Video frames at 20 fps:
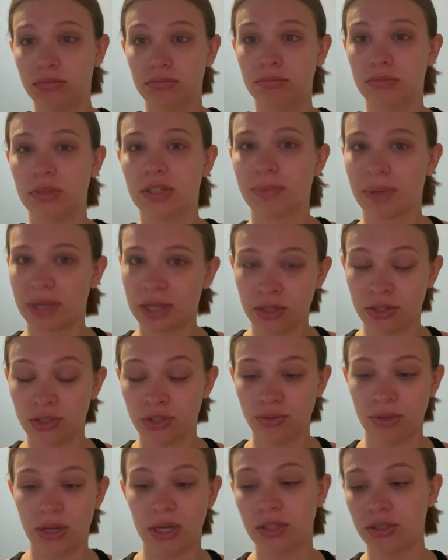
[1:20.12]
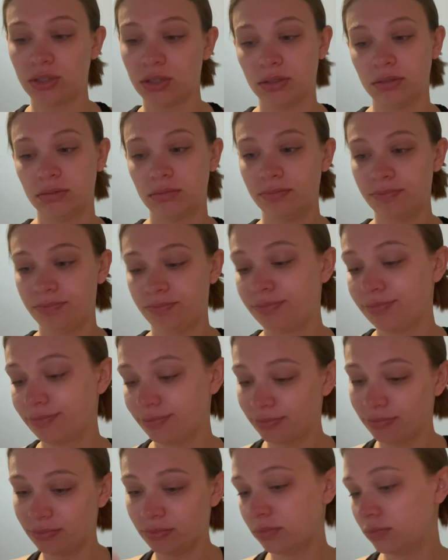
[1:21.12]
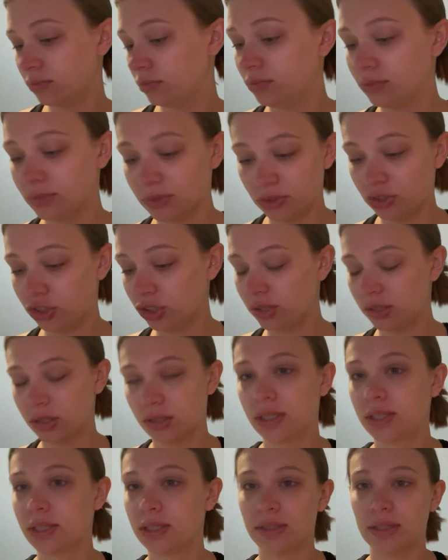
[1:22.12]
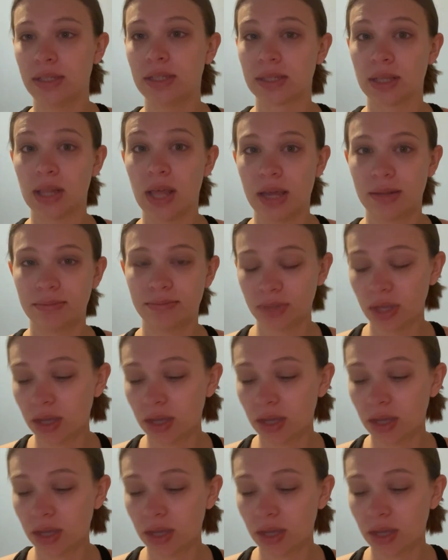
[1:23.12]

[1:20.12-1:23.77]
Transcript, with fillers: it's my cousin's wedding, so just, it's a lot.